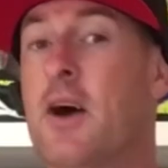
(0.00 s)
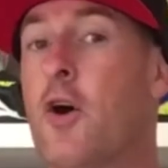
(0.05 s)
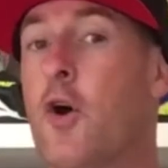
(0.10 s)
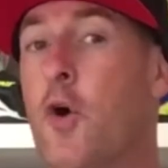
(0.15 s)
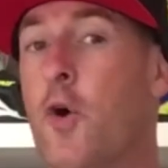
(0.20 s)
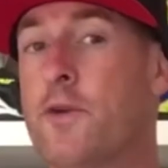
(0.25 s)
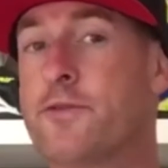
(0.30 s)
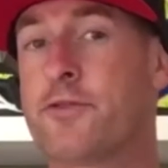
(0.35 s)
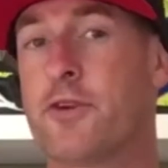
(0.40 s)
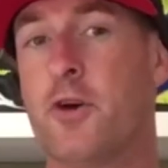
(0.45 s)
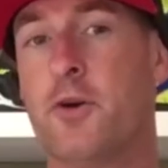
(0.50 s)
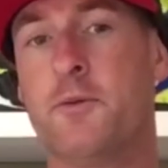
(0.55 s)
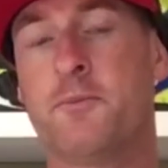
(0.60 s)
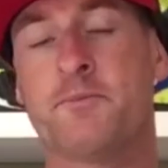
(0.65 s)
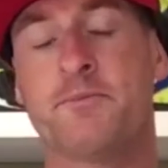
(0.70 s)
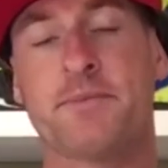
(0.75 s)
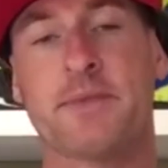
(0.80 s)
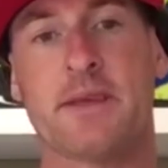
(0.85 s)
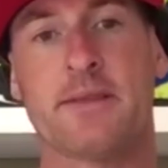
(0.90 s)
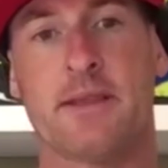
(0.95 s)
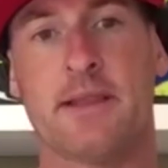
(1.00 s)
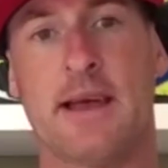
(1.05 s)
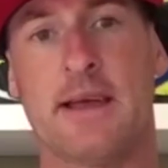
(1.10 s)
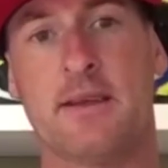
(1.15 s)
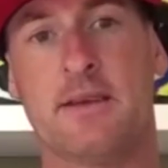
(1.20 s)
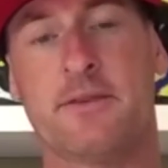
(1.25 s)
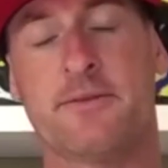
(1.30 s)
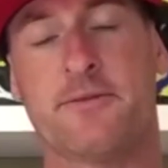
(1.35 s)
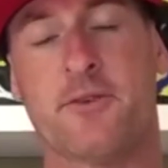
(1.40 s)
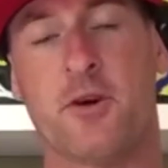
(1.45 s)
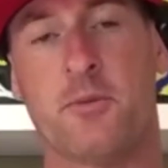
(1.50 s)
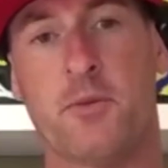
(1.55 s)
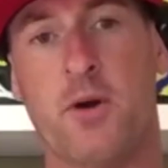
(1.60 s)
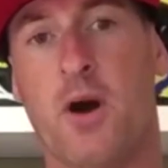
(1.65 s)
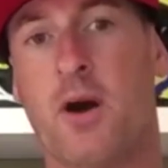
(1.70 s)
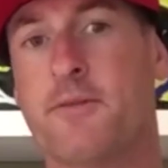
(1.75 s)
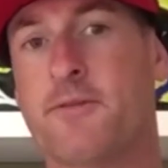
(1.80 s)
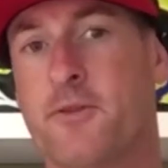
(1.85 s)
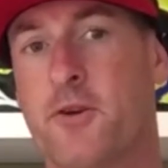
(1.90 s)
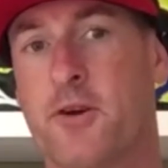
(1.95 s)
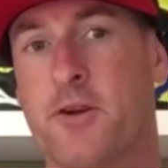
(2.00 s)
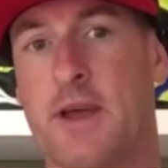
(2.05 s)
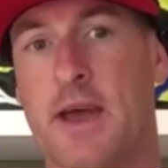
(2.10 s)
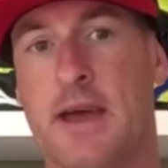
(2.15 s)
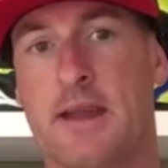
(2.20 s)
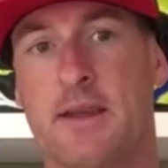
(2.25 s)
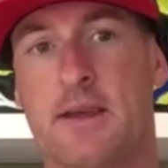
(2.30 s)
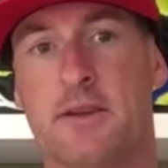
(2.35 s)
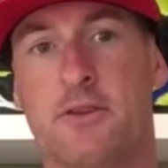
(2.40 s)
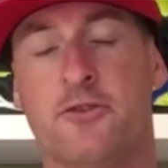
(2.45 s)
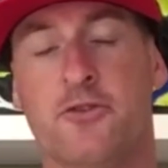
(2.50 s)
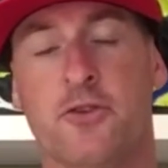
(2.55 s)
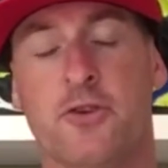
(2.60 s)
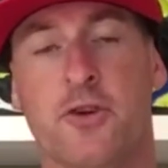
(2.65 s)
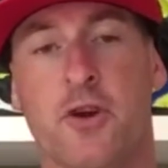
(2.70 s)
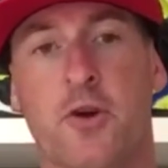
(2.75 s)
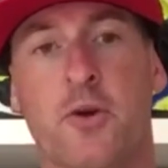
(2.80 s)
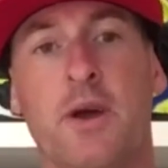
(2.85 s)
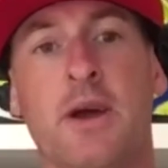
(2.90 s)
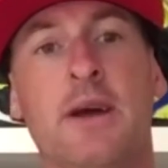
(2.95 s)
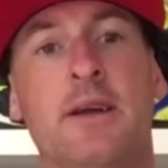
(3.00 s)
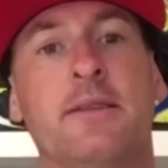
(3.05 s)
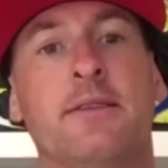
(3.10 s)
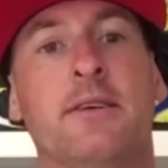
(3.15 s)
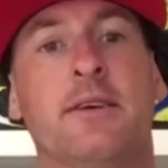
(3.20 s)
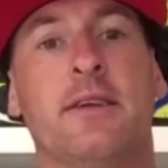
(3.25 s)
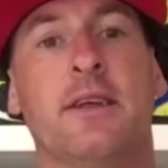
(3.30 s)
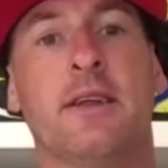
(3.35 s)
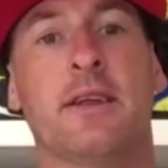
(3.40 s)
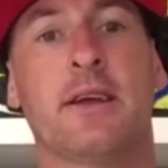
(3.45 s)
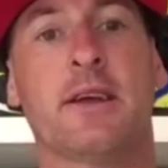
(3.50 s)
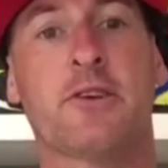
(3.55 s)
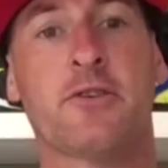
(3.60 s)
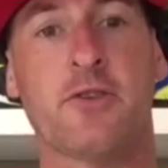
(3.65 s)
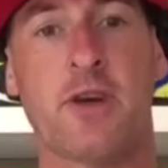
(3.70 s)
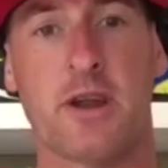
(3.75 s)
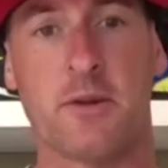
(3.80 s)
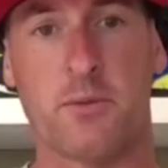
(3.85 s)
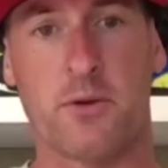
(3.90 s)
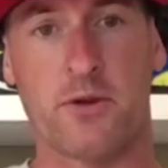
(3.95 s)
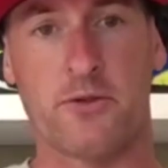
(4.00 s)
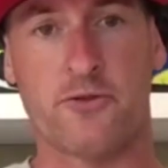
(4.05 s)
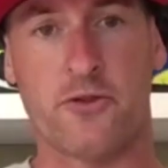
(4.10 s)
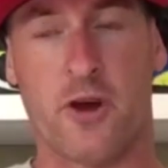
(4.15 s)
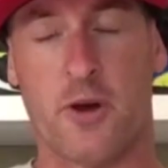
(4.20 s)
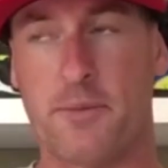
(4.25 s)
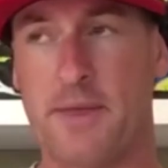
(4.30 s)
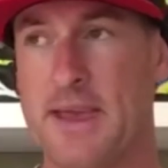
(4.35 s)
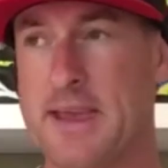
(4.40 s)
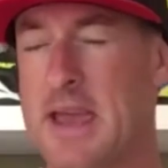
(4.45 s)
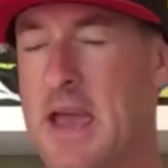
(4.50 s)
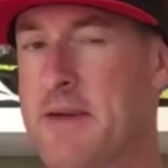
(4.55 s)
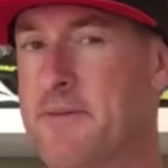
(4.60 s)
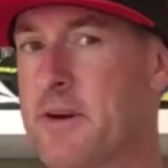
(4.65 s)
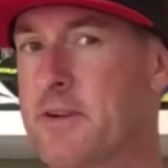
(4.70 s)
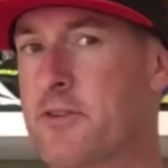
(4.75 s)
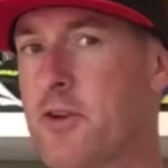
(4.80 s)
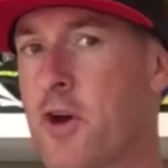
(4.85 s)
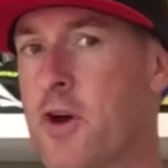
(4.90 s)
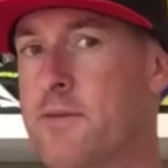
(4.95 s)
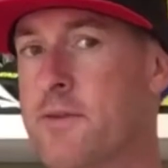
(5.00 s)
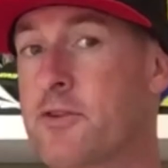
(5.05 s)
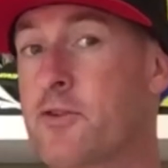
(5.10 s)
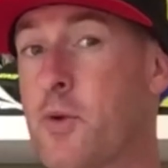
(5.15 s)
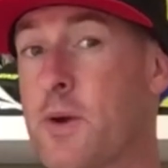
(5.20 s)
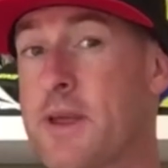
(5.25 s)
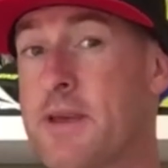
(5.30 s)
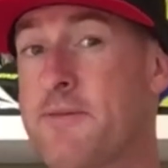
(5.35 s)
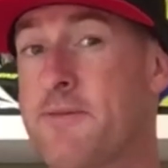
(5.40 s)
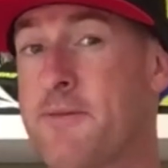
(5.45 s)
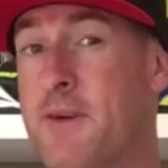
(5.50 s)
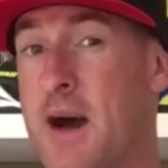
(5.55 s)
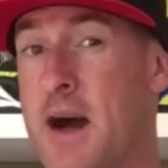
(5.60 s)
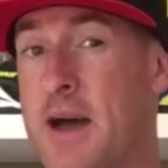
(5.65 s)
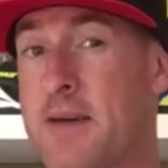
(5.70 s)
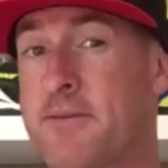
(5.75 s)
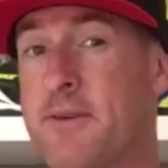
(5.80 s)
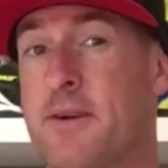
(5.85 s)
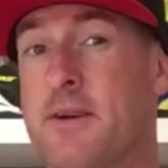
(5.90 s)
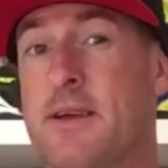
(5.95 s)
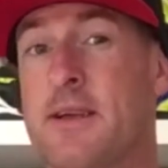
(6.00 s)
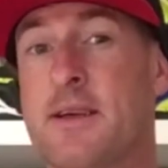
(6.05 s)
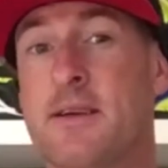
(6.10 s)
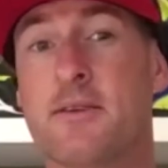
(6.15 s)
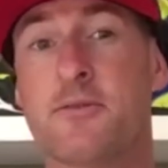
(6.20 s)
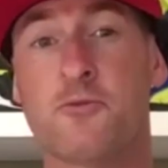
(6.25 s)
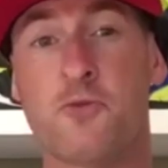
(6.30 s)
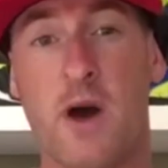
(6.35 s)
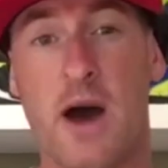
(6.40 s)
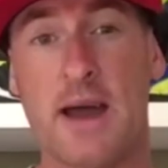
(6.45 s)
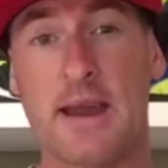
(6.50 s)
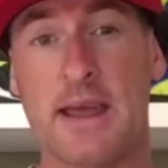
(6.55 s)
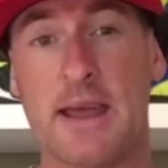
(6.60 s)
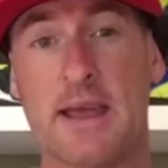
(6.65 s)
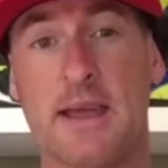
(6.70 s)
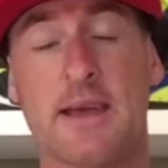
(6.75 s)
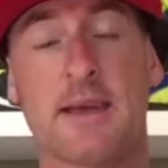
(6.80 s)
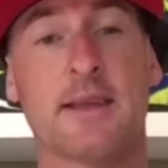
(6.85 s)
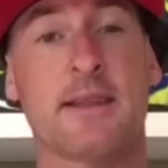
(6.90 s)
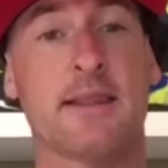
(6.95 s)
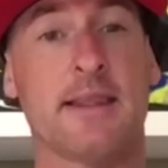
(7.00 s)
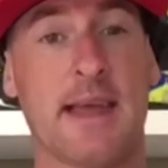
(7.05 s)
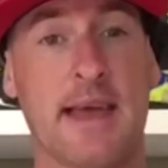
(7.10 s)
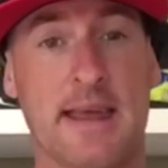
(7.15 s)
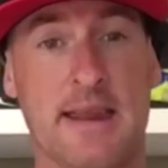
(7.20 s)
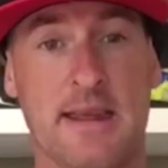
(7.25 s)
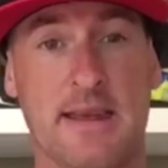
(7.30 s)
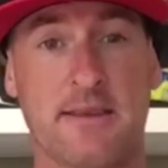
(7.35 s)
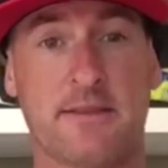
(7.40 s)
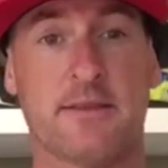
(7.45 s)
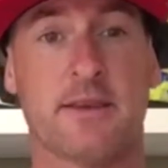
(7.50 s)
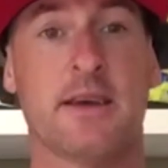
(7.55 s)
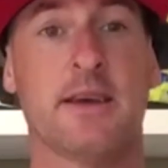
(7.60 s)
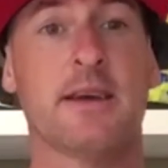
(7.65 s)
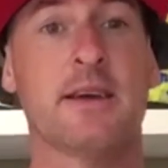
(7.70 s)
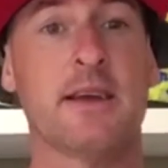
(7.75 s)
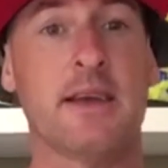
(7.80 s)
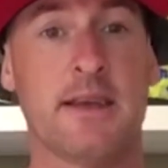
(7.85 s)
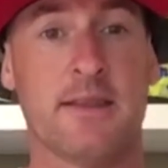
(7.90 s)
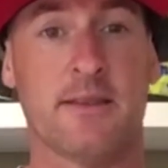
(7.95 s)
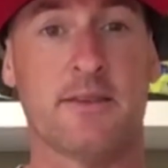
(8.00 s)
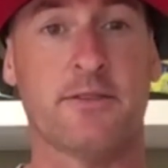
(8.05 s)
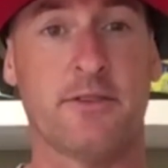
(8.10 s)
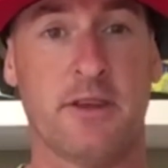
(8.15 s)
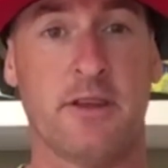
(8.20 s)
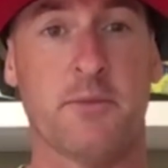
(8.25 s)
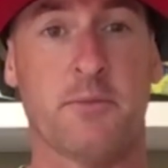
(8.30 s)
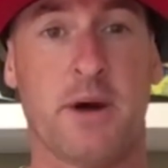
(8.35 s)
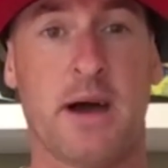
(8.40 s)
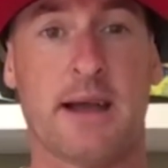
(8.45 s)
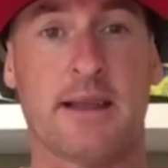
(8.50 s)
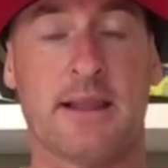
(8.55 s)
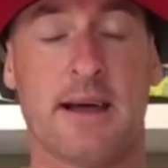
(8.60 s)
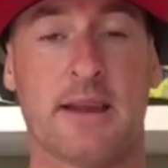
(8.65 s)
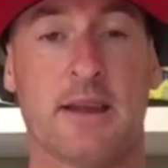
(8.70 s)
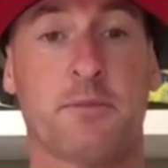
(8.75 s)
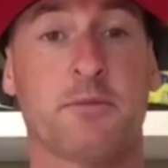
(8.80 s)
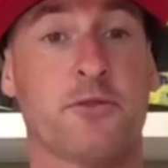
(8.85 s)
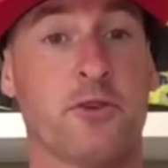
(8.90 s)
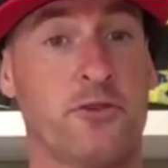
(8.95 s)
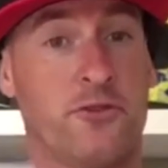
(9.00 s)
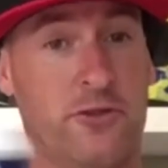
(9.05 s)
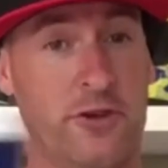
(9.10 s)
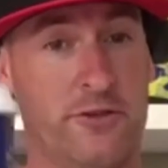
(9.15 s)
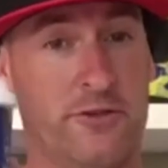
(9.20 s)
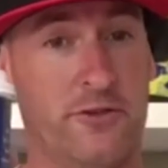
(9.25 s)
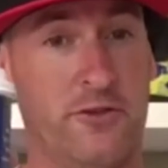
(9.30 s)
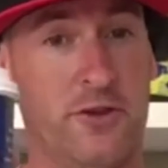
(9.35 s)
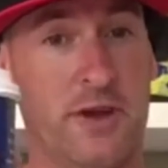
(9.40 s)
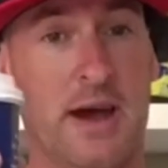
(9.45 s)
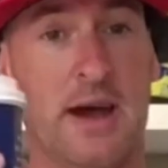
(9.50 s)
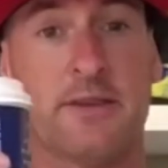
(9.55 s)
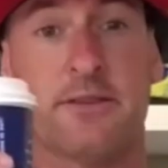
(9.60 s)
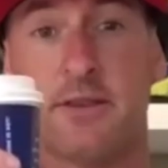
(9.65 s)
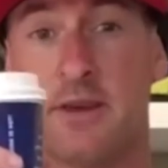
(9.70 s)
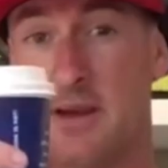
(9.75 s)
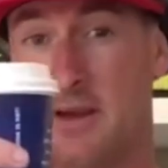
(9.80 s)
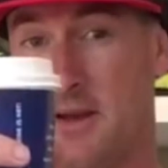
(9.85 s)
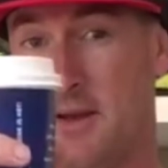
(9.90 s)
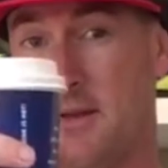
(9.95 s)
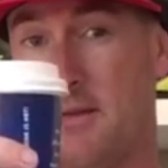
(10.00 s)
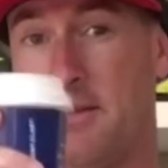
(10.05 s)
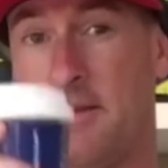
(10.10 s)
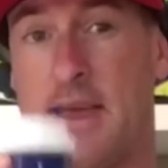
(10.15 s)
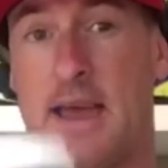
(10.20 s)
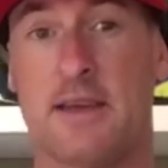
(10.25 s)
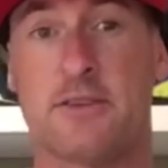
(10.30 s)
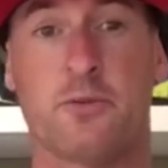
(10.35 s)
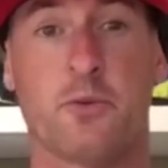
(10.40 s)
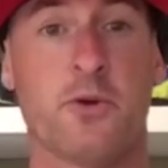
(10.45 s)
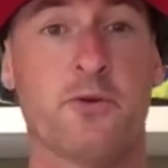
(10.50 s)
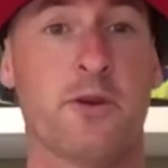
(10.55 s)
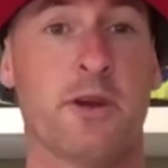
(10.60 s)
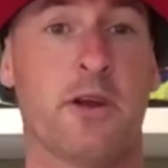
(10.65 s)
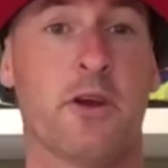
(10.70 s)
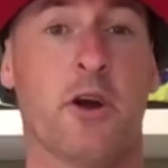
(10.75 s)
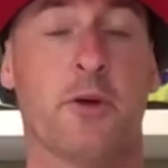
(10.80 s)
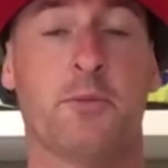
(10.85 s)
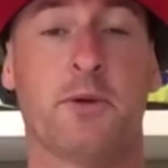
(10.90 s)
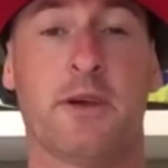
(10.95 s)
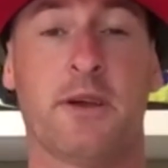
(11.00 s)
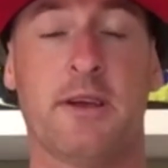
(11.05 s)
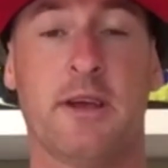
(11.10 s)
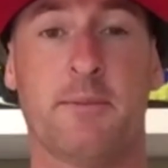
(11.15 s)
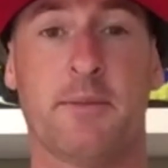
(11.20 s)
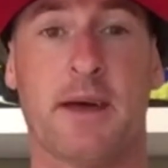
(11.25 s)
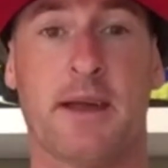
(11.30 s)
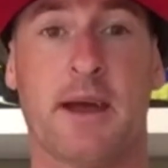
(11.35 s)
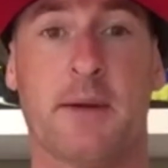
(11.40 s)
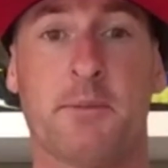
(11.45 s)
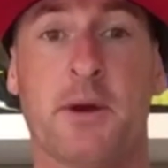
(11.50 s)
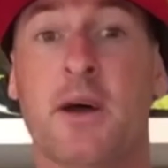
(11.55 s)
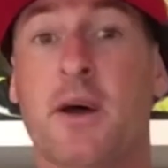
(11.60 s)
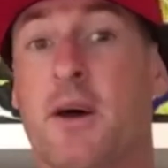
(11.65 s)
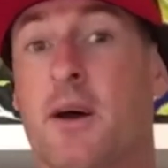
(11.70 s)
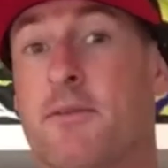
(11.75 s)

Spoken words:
Also, the ladies from Off-Road and Enduro did an incredible job. They gave us over 25 riding ladies in the senior bike lineup. So cheers to you guys and thanks. We really hope you can keep that up.